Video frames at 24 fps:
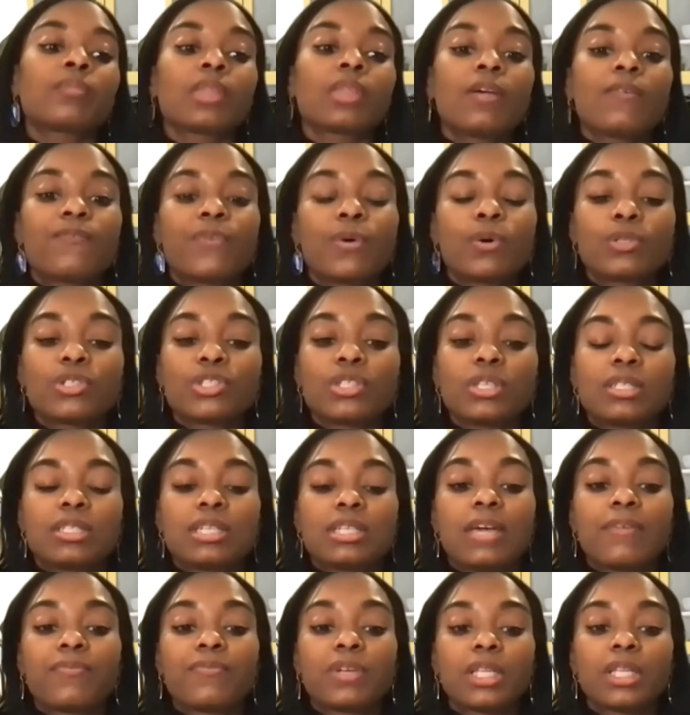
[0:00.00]
Folks should
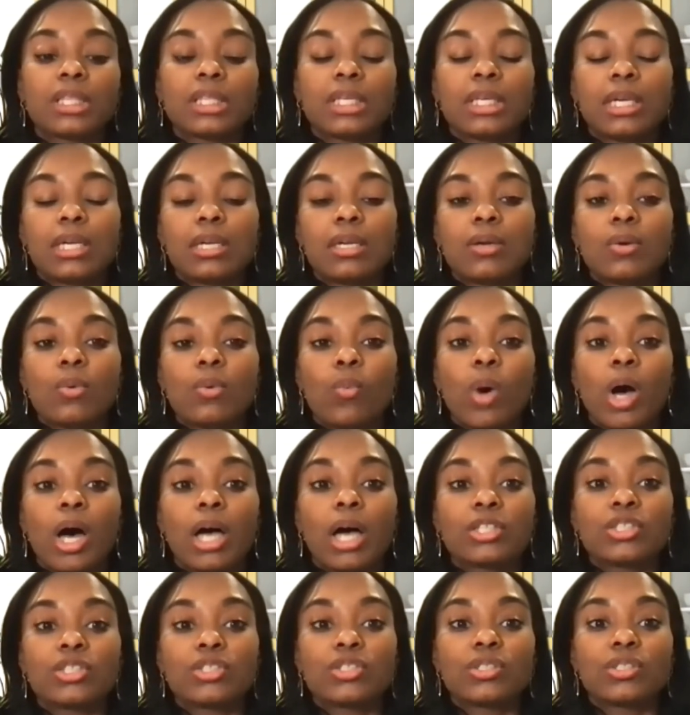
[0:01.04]
definitely
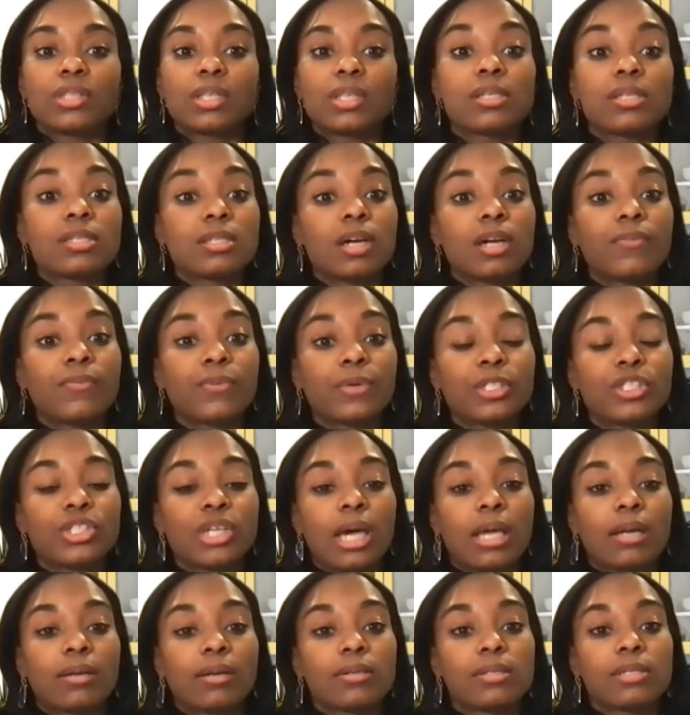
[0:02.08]
watch the Discovery
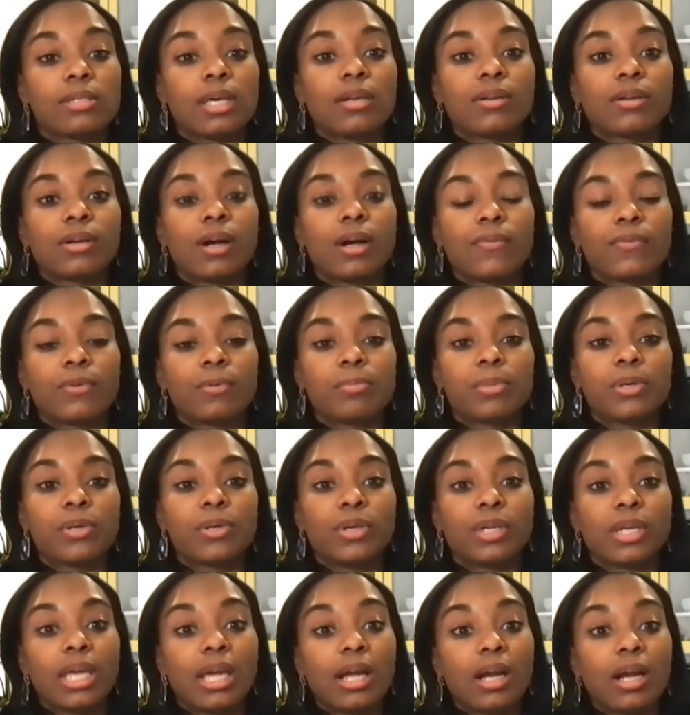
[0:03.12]
Channel's Undercover
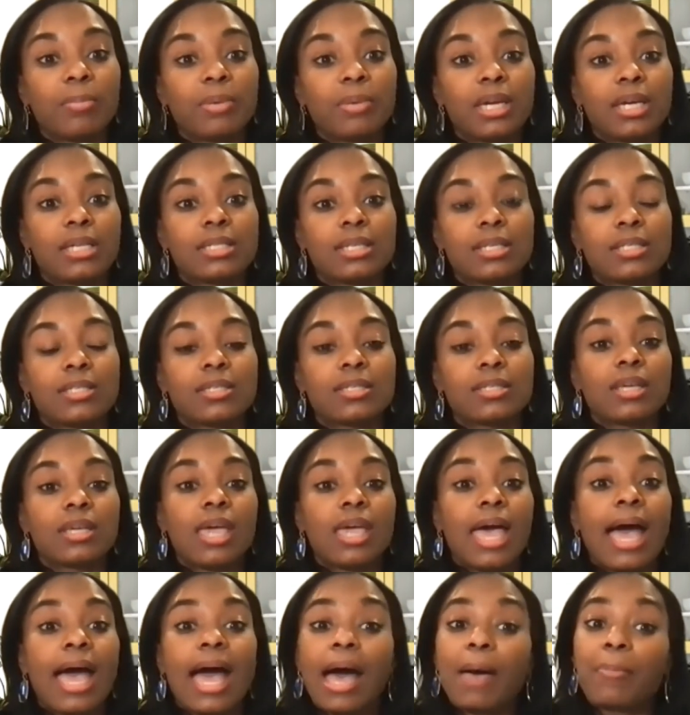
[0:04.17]
Billionaire because it's
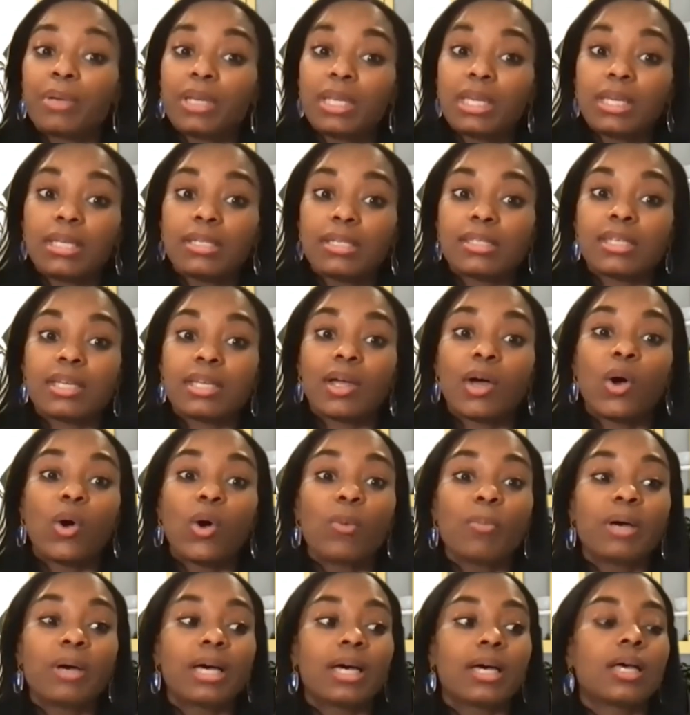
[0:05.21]
happening in
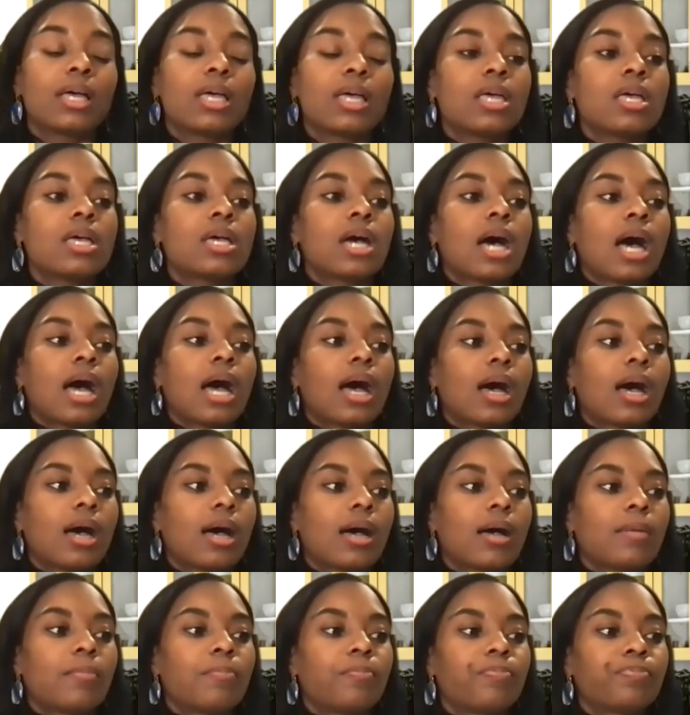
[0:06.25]
Tacoma.
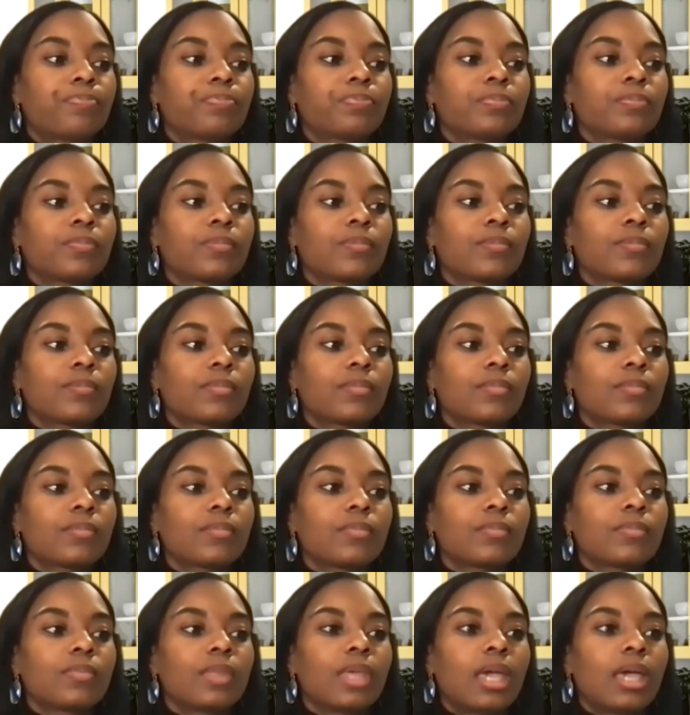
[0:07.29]
Um,
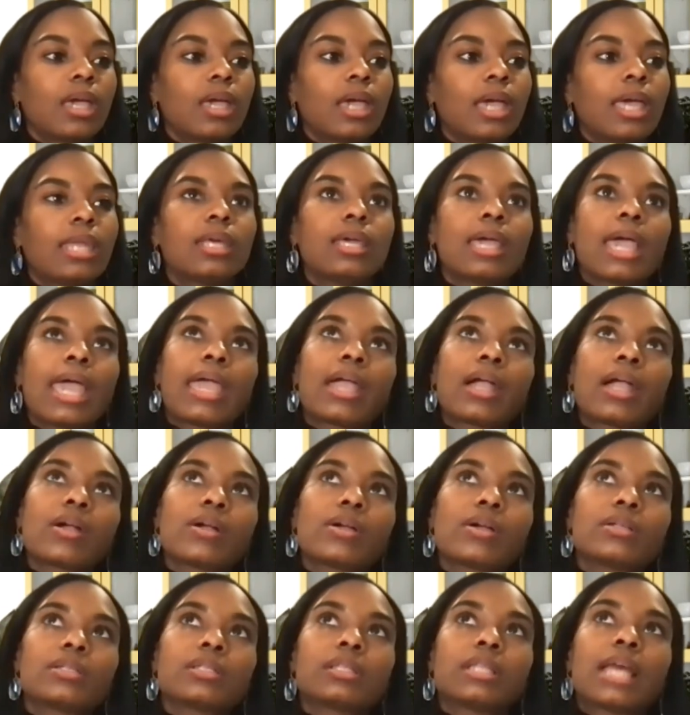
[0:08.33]
and it
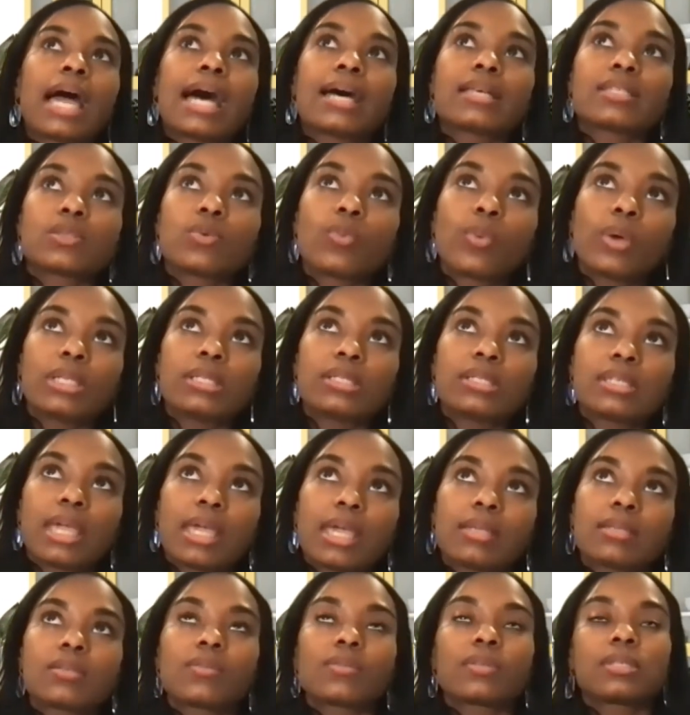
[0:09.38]
aired last Wednesday.
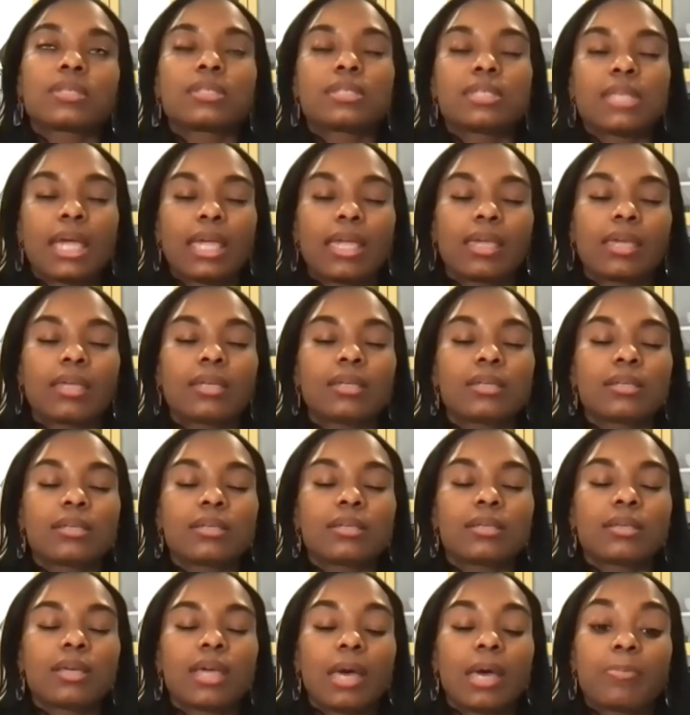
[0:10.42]
And so the second
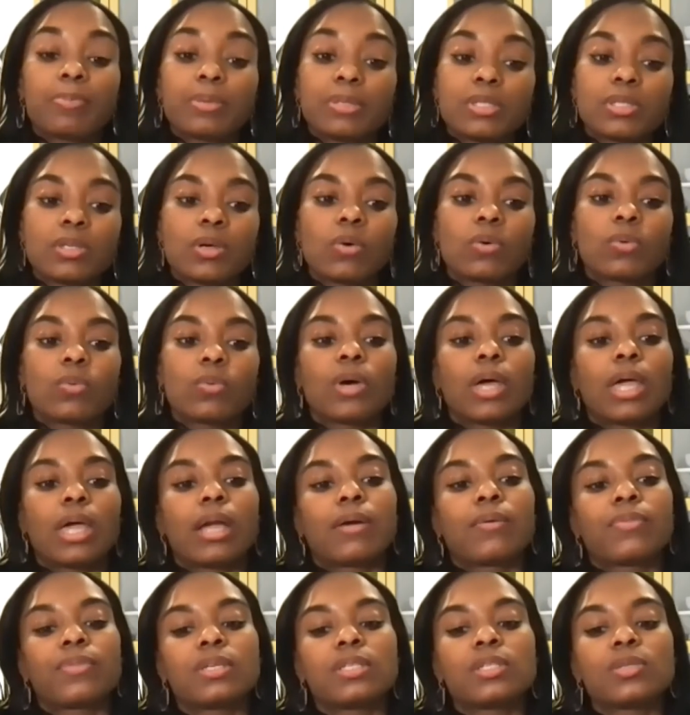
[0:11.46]
episode will
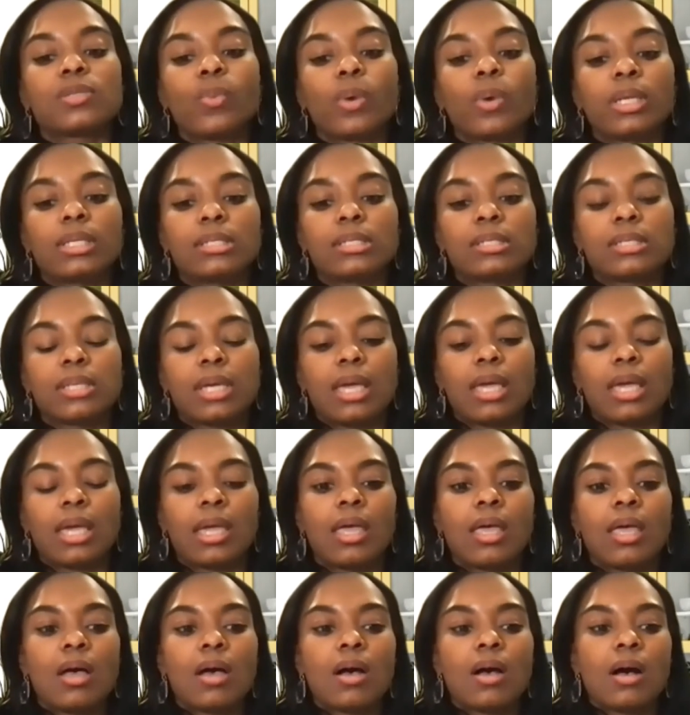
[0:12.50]
air this
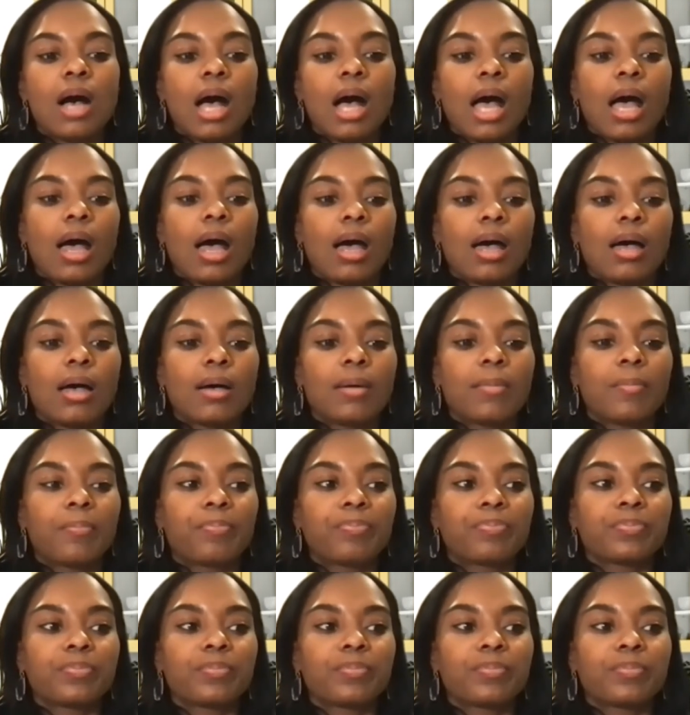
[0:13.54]
Wednesday. Um,